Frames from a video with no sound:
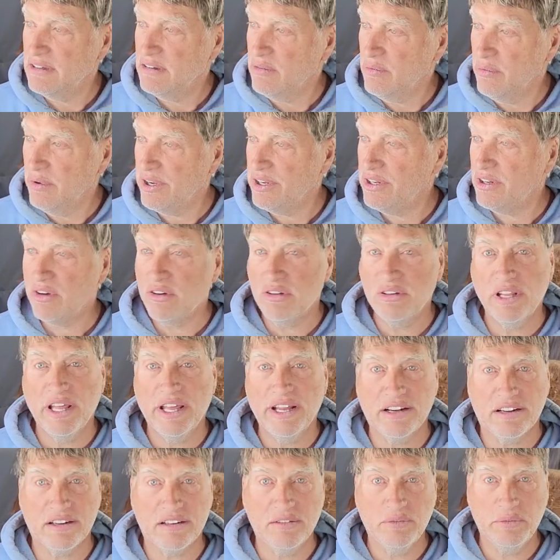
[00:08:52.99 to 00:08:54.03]
we don't
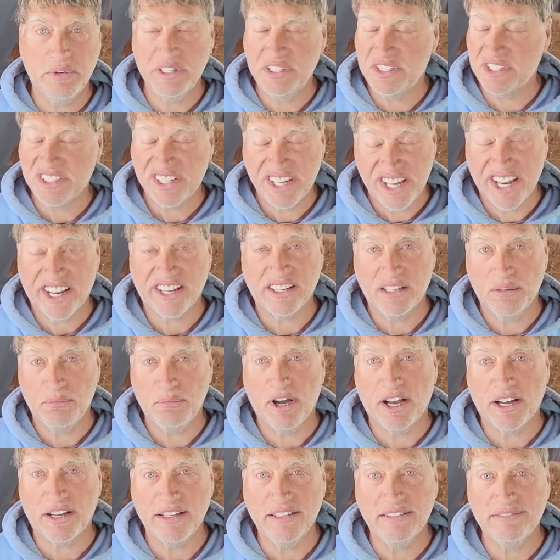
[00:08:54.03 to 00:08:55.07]
linger. We just kick the
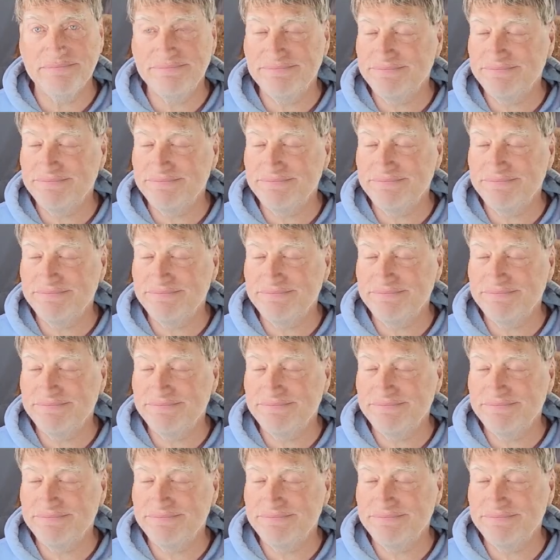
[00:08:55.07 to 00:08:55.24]
bucket.